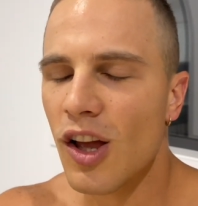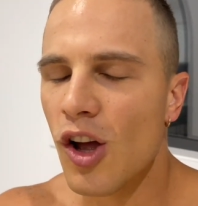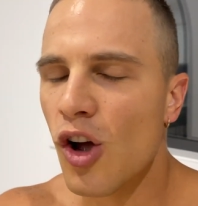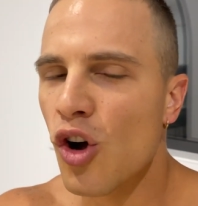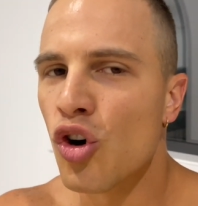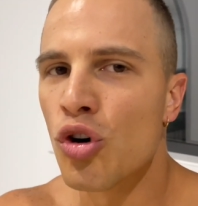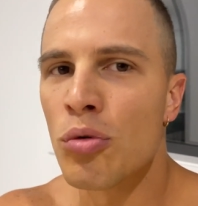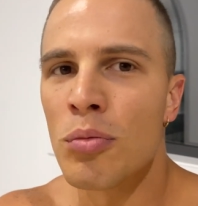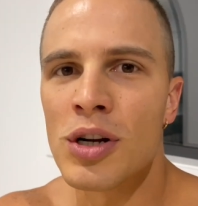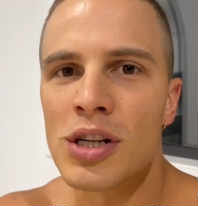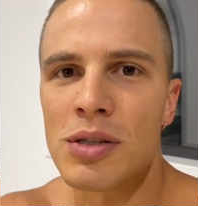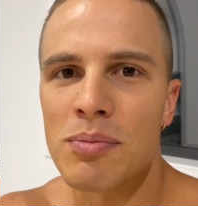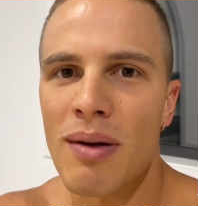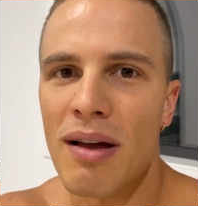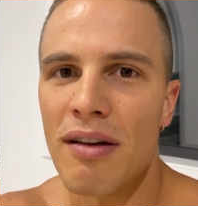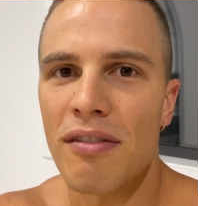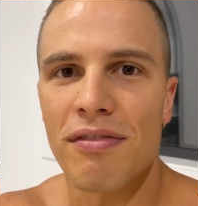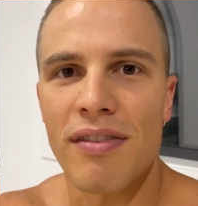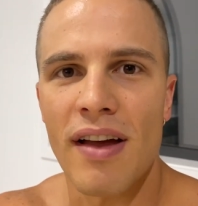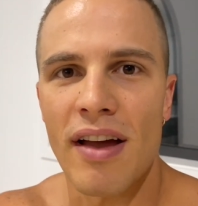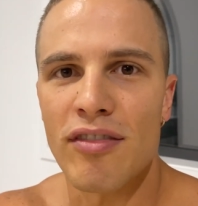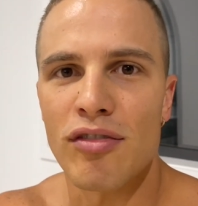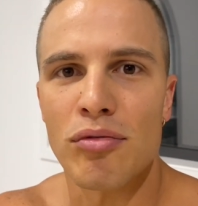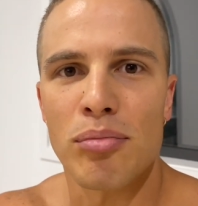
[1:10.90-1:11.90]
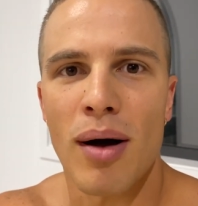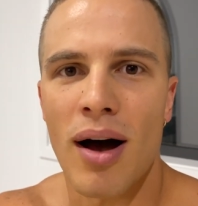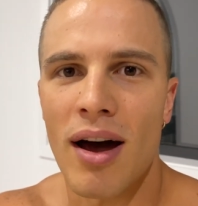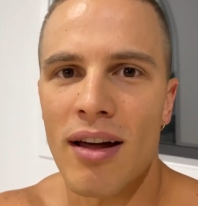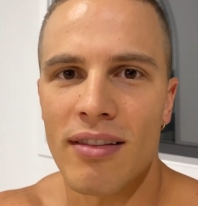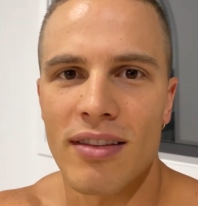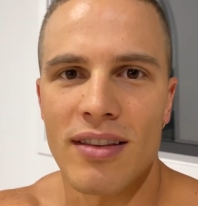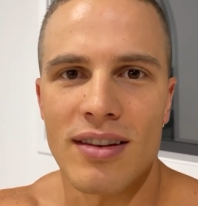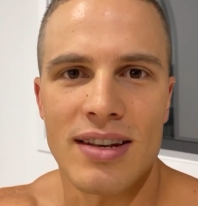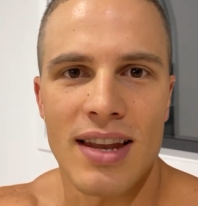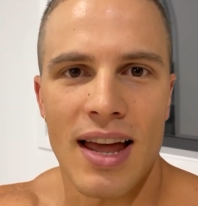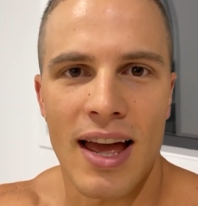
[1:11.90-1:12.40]
Almost my favorite part of
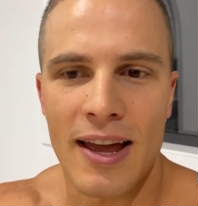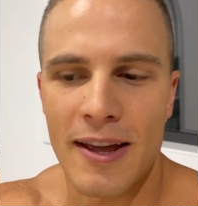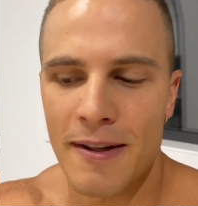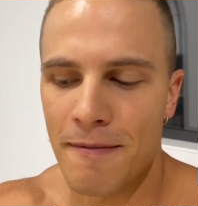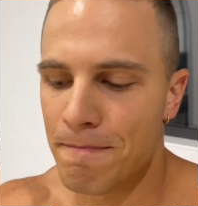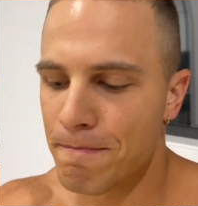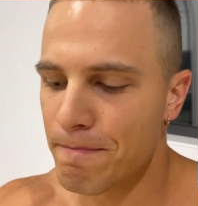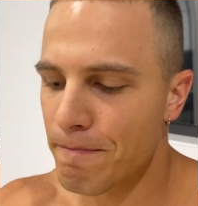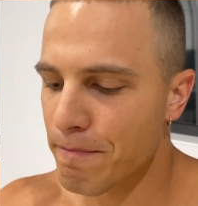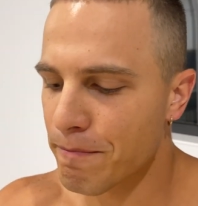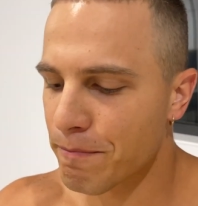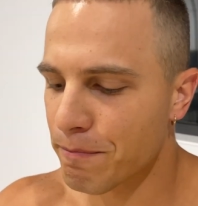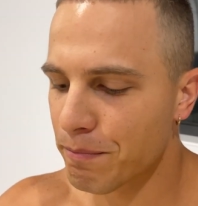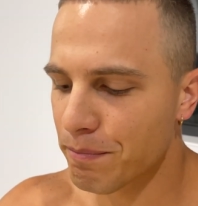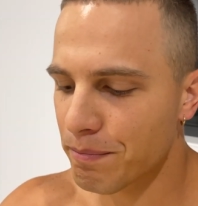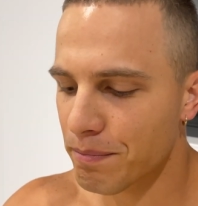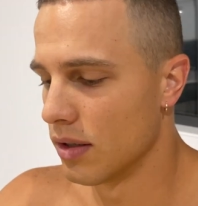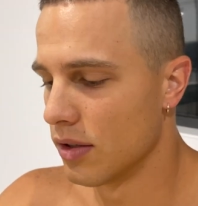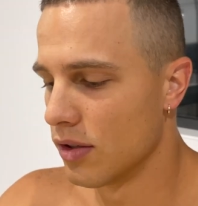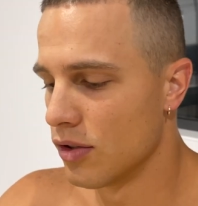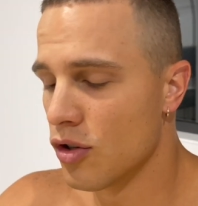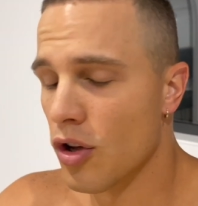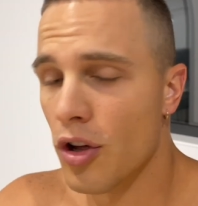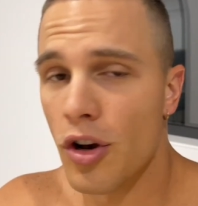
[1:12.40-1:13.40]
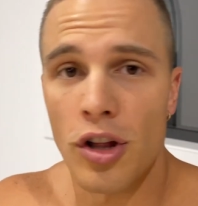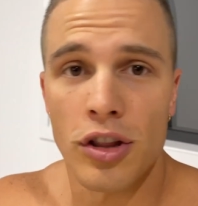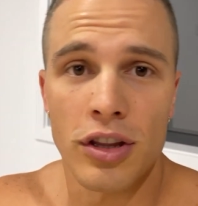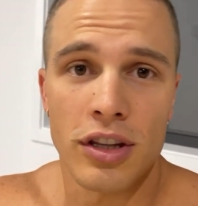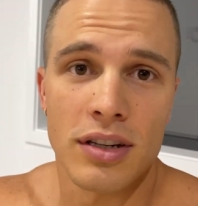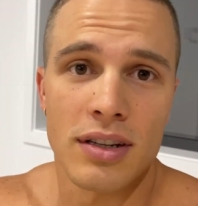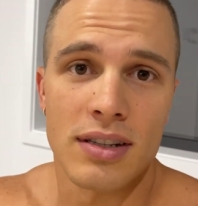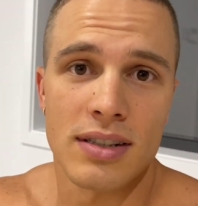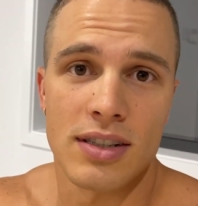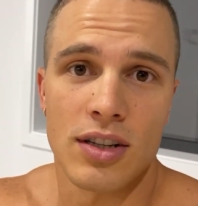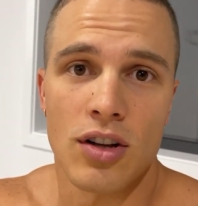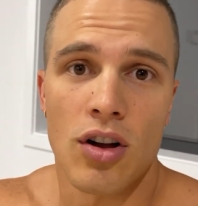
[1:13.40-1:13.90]
the day. Not only
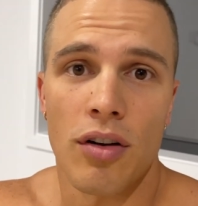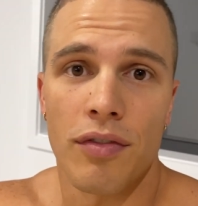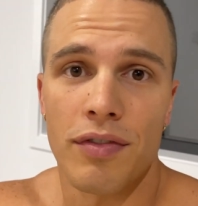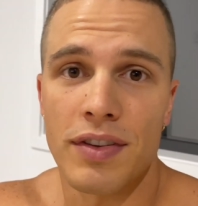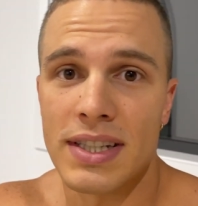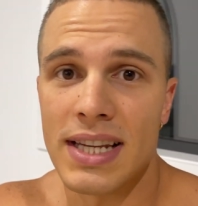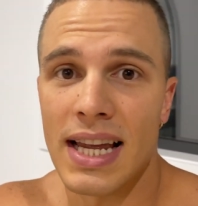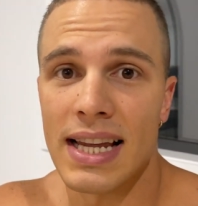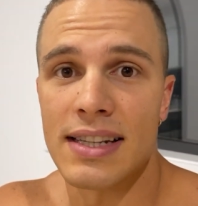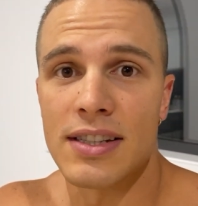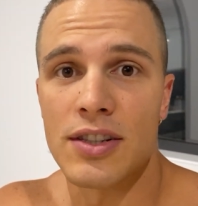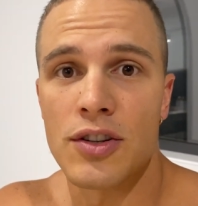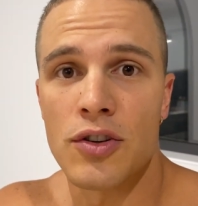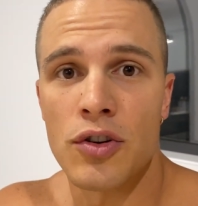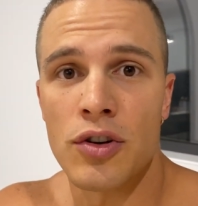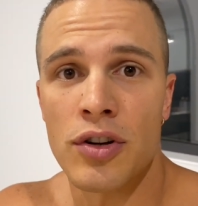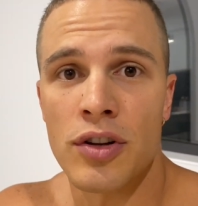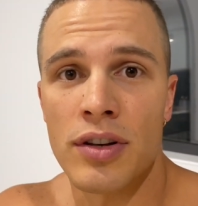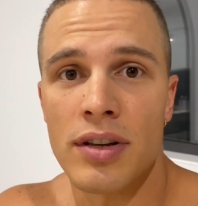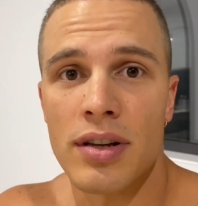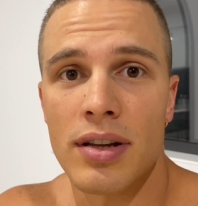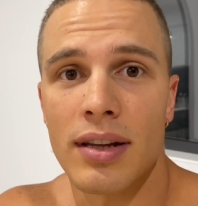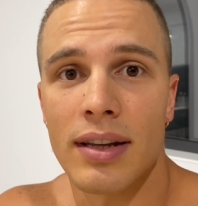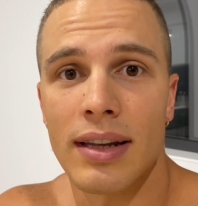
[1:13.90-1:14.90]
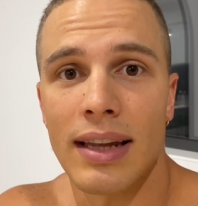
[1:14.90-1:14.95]
does the coffee taste good,